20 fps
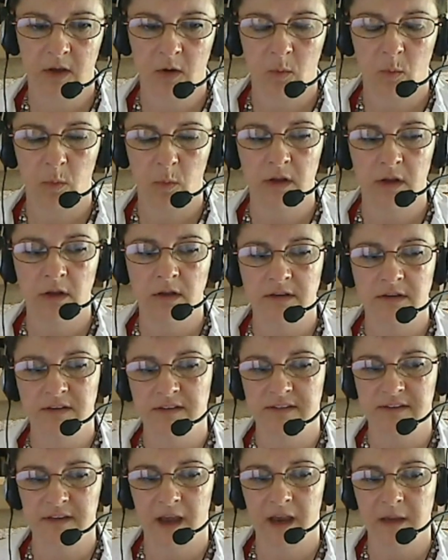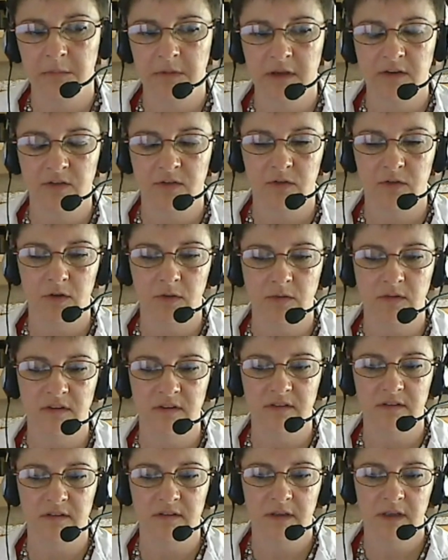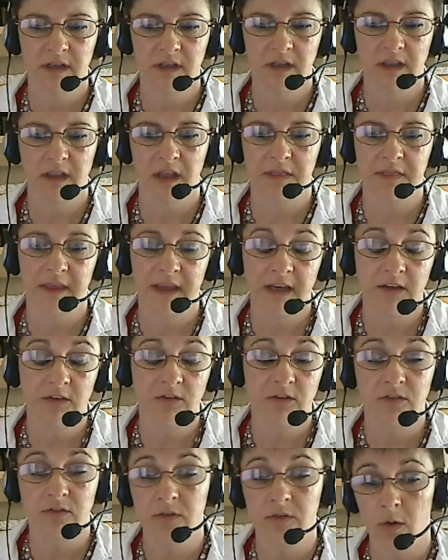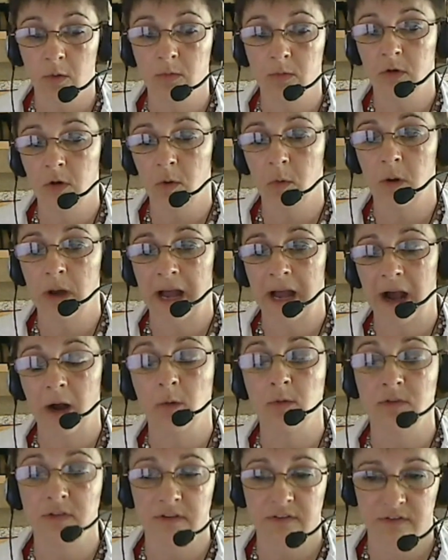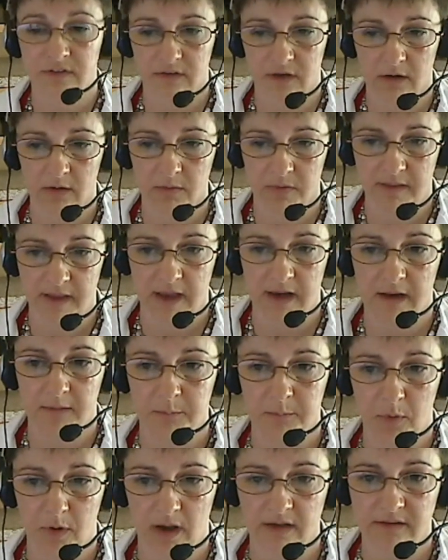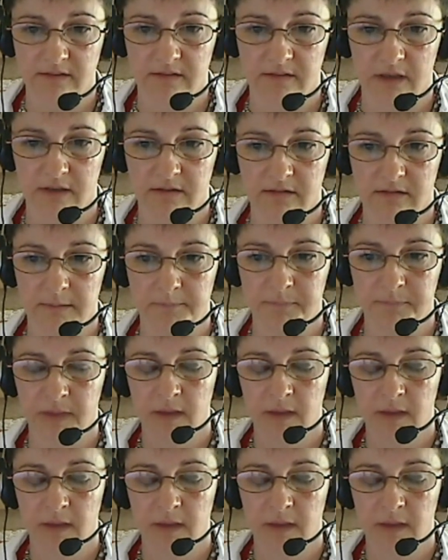will stymie students that they just don't know how to start that process.